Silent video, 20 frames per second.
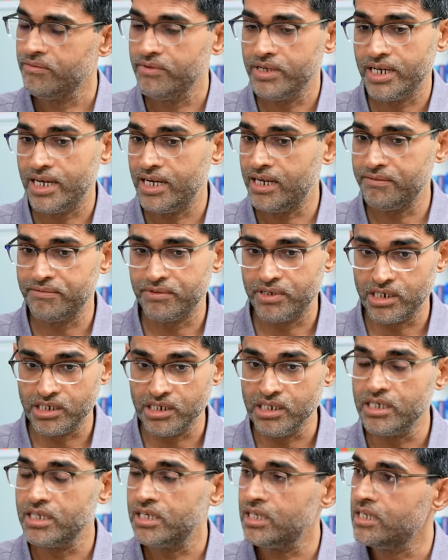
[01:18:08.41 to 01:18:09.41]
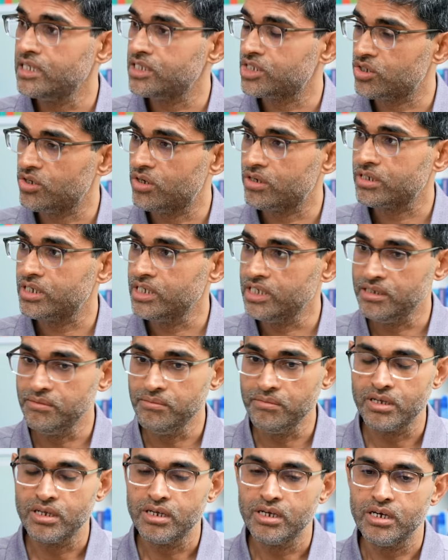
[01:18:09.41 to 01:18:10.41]
We have a really, really strong team
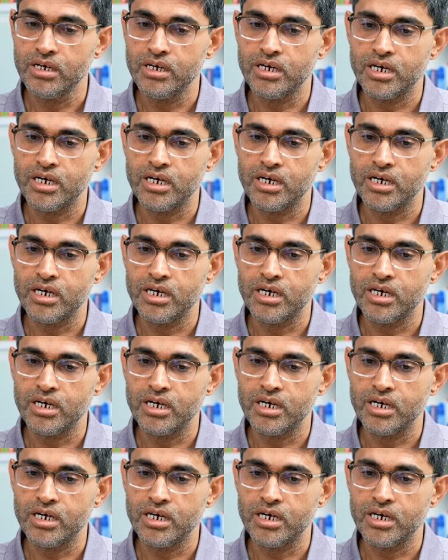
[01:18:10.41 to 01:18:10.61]
mm -hmm.